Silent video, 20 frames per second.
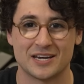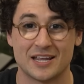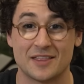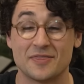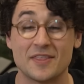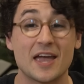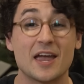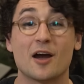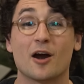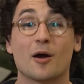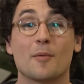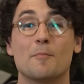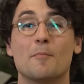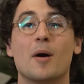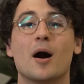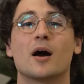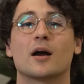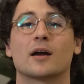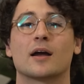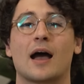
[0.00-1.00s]
and they are
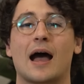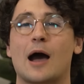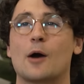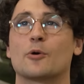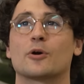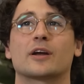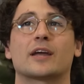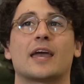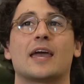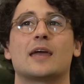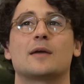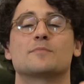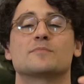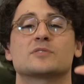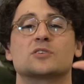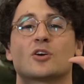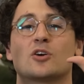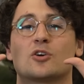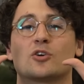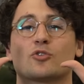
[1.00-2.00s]
among our
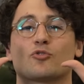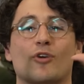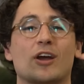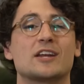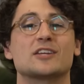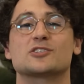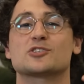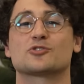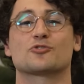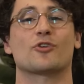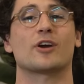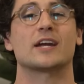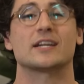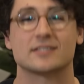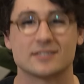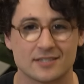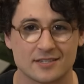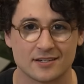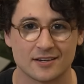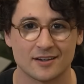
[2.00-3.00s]
game's greatest
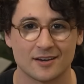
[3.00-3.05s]
greats,